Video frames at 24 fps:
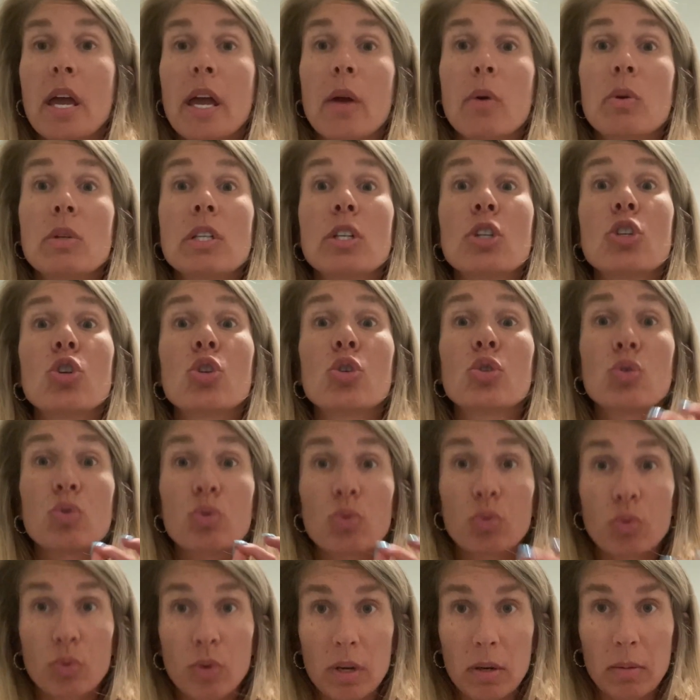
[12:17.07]
It was
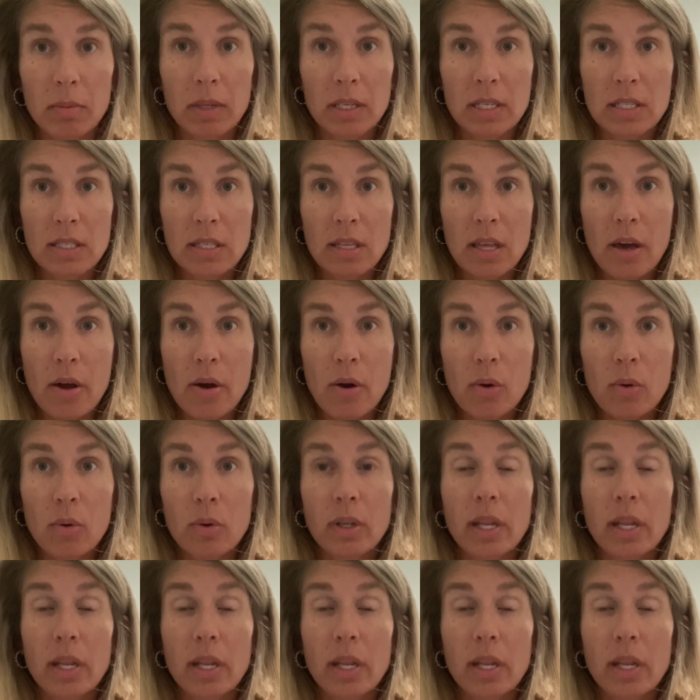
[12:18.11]
extremely slow.